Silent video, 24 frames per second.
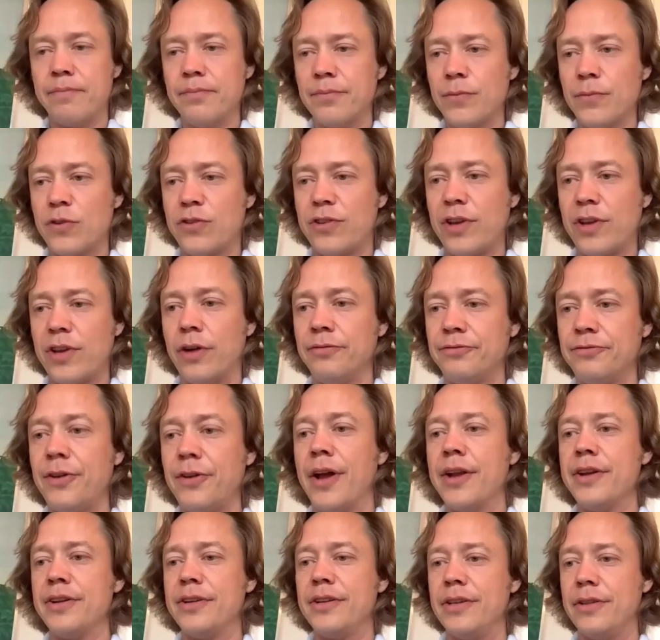
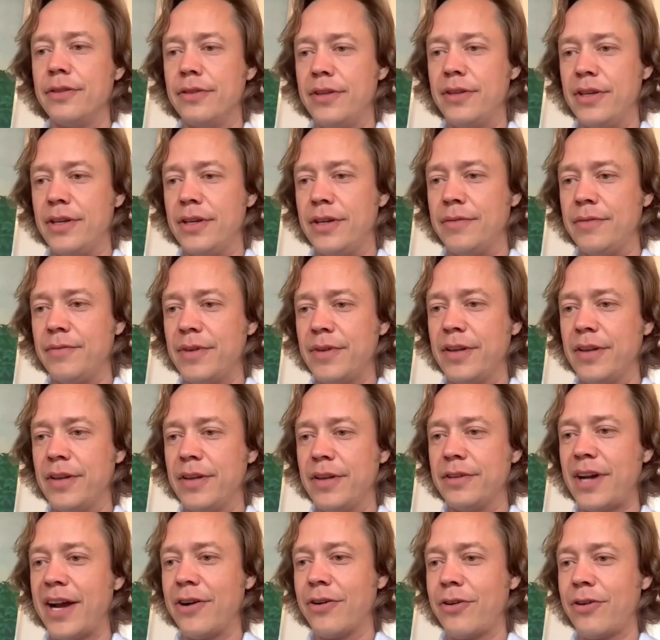self-funded the
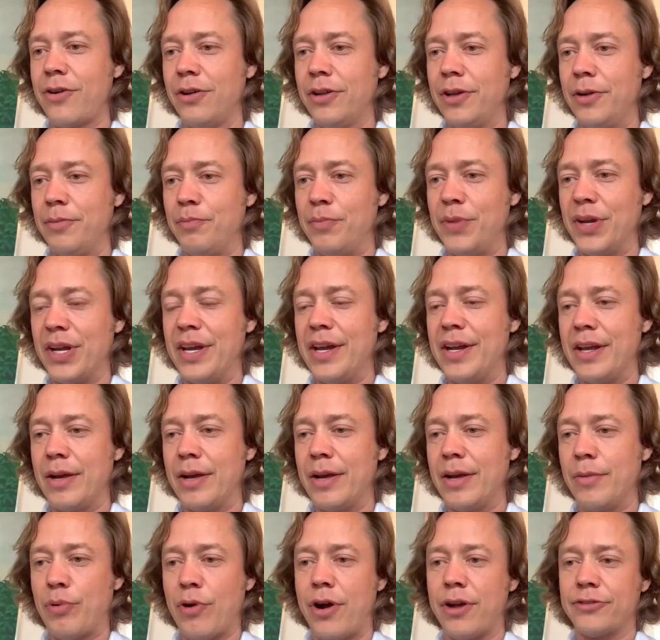entire, call it, beginning
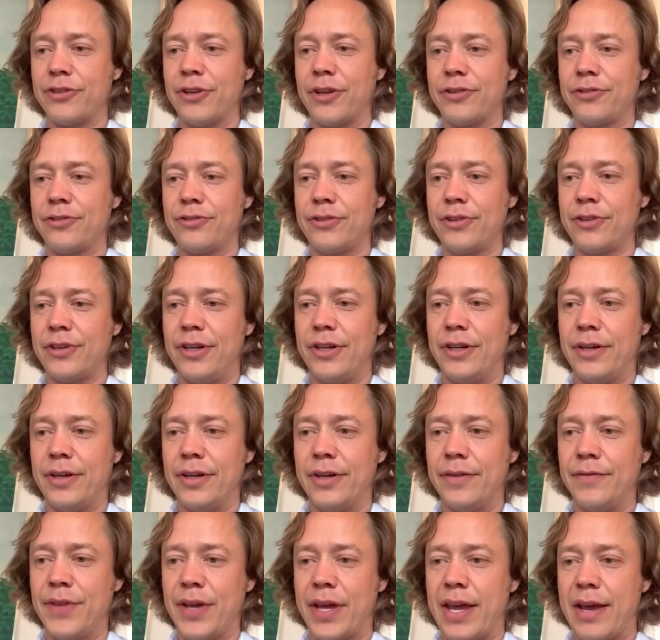process
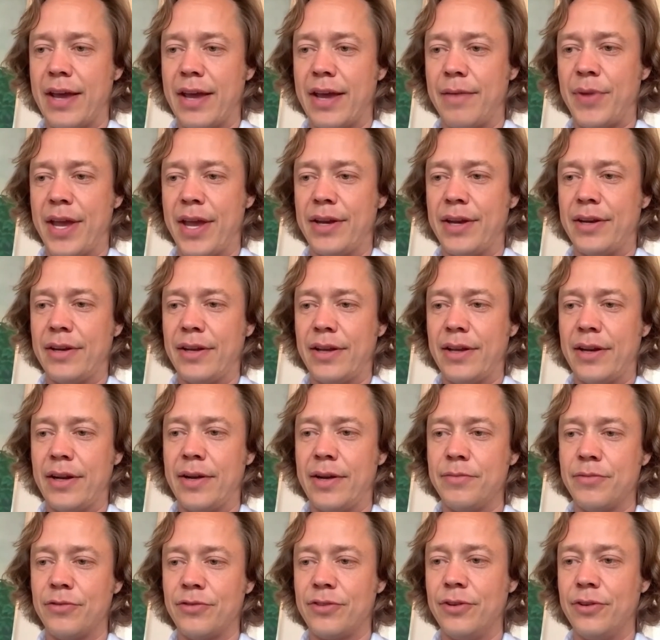of the campaign, and
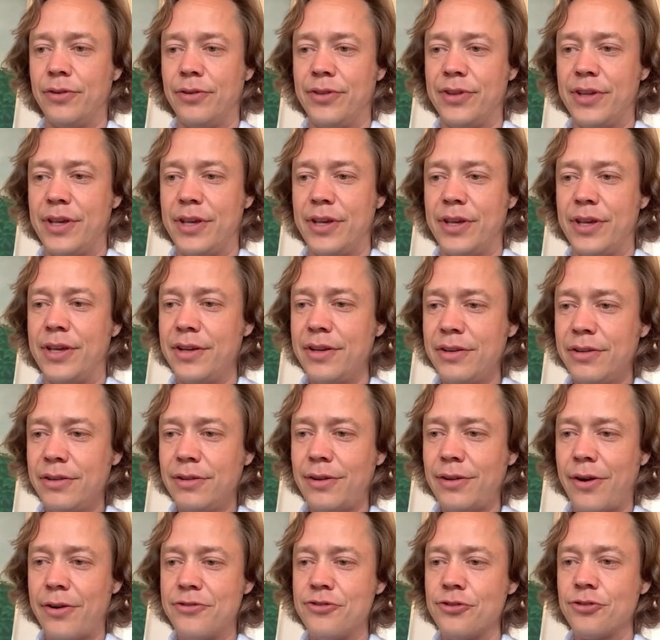I'm still the
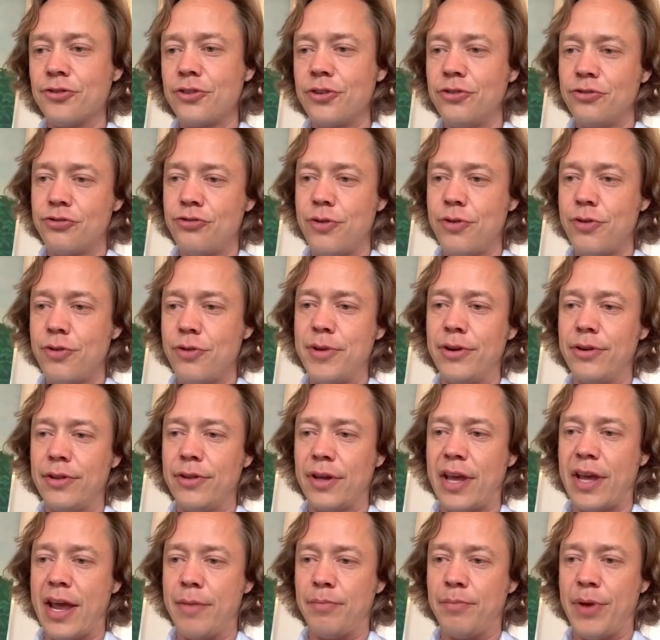largest contributor to the
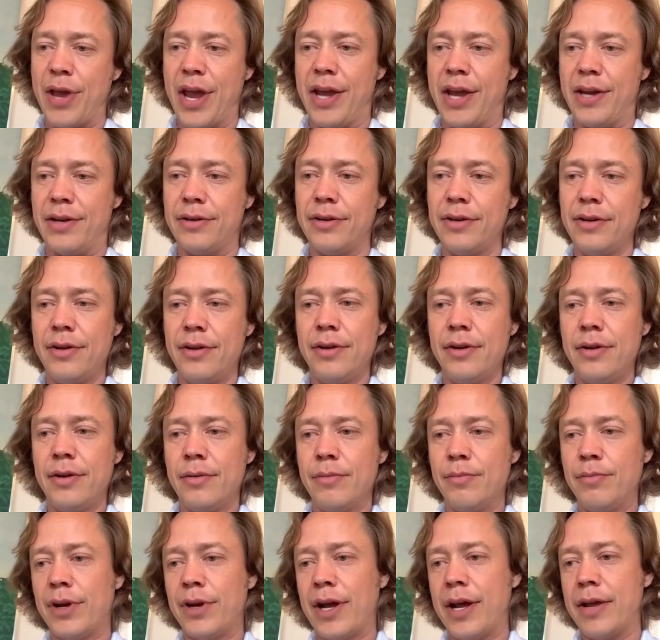campaign.
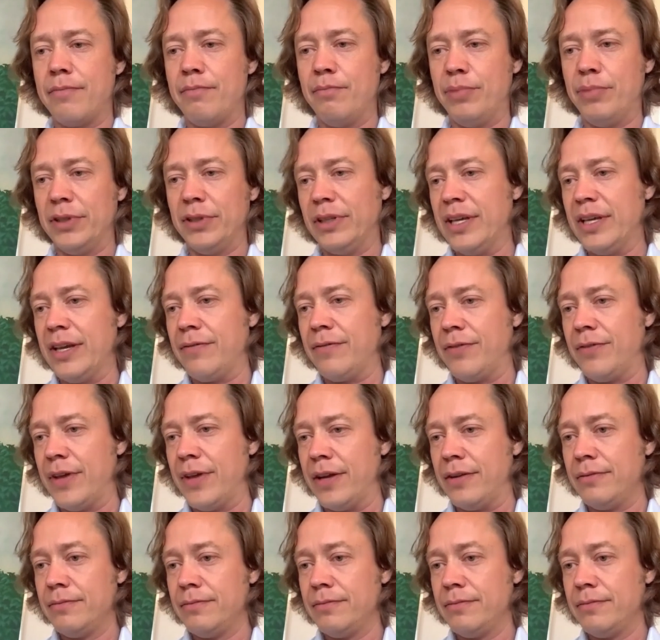But I believe that